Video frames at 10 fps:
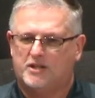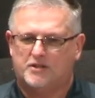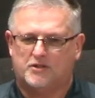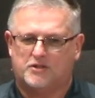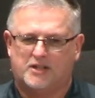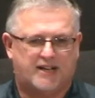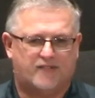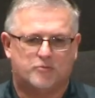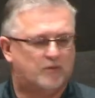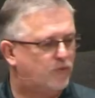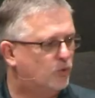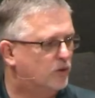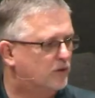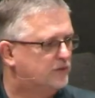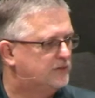Jesus than ever
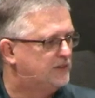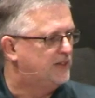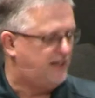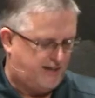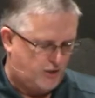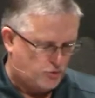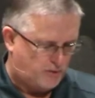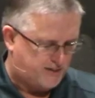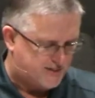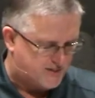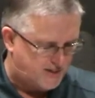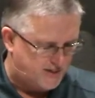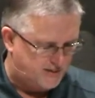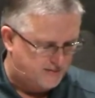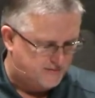before. And here's what they
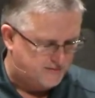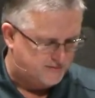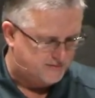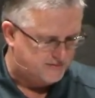said